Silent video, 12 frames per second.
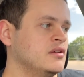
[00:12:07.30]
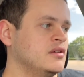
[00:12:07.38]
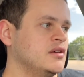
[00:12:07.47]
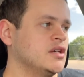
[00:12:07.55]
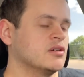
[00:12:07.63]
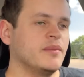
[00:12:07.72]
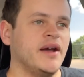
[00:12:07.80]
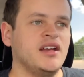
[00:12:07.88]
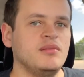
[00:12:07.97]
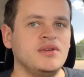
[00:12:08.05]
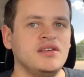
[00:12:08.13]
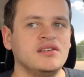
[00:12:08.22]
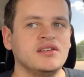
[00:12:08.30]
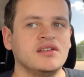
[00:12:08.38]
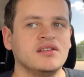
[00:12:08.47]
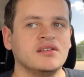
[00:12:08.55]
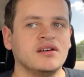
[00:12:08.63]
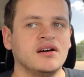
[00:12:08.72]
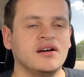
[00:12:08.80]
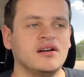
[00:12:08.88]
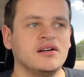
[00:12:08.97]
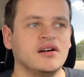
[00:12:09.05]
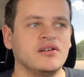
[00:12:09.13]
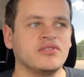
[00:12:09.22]
It reminded me
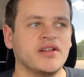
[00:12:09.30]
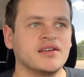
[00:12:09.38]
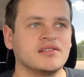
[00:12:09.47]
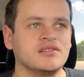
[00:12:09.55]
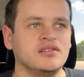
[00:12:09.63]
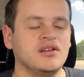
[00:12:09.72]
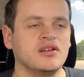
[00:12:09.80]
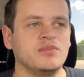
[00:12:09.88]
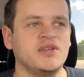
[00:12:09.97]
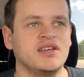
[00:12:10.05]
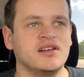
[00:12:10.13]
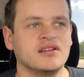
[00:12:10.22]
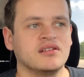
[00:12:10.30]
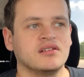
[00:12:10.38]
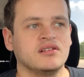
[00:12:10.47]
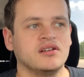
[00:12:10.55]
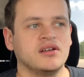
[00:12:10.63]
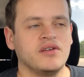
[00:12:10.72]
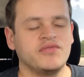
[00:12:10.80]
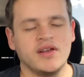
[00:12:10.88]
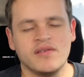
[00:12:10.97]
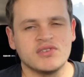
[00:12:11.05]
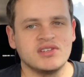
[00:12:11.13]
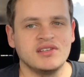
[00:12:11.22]
of, like, you know, the beginning, if you've
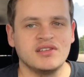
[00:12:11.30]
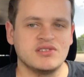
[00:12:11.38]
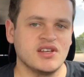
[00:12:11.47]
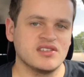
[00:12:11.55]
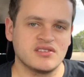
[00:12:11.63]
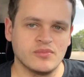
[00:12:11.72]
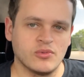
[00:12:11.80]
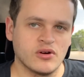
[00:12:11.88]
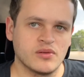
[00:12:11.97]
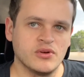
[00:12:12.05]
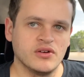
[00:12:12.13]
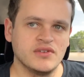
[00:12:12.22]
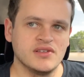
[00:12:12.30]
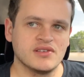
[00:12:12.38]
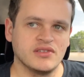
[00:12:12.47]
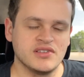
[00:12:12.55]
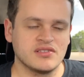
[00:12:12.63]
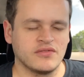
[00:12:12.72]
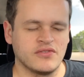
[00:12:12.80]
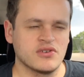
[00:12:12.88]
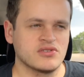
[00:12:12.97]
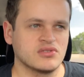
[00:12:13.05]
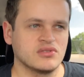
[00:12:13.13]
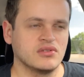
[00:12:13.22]
never seen the Jason Bourne movies, at least the
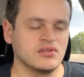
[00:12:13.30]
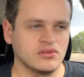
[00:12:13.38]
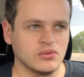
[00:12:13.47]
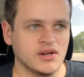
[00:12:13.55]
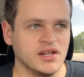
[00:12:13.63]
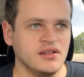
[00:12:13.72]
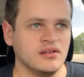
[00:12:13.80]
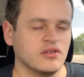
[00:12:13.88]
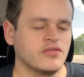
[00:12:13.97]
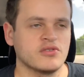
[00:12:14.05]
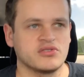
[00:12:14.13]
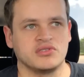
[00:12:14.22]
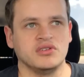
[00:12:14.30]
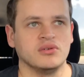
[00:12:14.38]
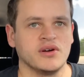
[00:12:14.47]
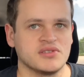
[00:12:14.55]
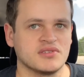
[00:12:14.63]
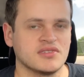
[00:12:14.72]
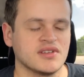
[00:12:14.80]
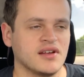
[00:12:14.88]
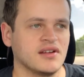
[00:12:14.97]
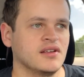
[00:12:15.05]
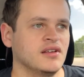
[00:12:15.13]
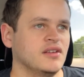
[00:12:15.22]
first two, I should
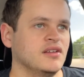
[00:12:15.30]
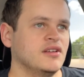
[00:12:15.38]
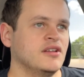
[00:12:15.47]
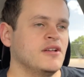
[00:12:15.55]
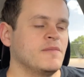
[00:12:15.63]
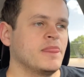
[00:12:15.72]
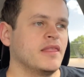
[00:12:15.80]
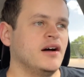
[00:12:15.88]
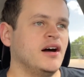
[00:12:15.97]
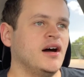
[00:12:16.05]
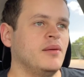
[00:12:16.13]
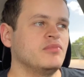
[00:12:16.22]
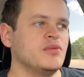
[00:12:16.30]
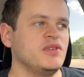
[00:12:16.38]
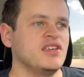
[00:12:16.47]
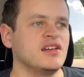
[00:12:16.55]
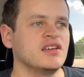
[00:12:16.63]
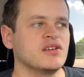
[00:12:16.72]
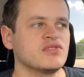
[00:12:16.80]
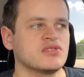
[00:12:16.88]
say, the beginning of